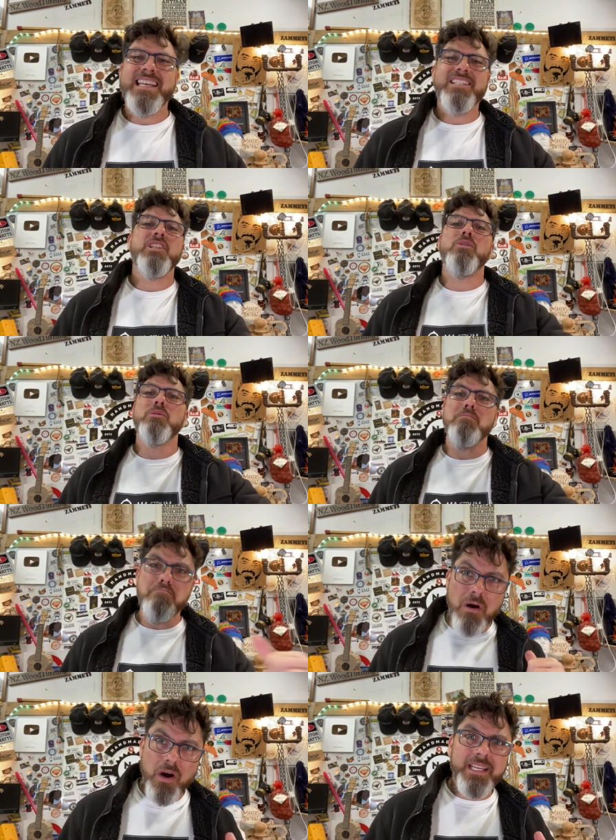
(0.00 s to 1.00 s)
is use
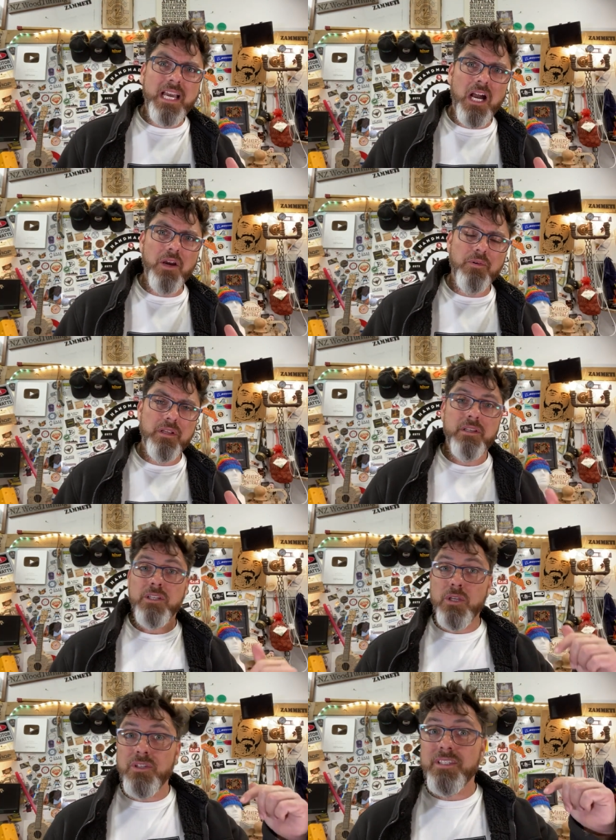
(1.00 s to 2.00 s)
my code
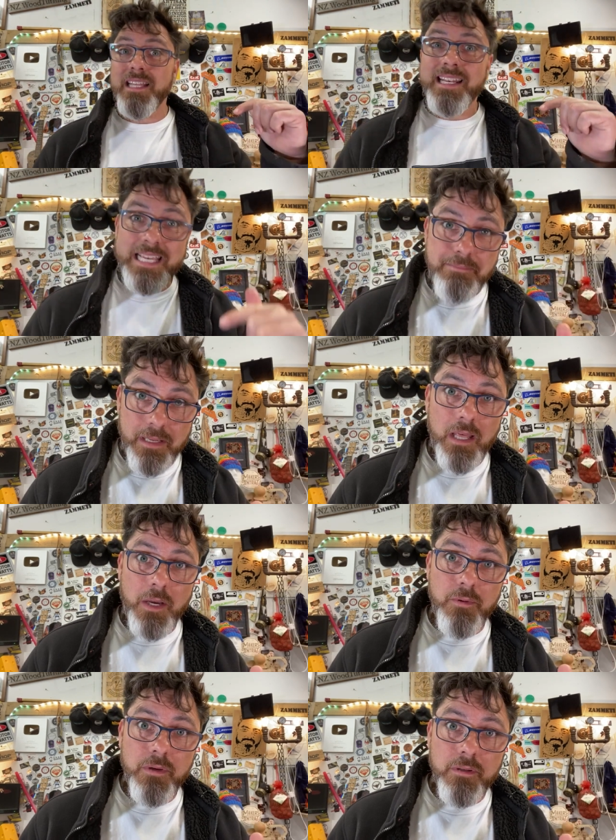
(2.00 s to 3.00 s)
using the link below,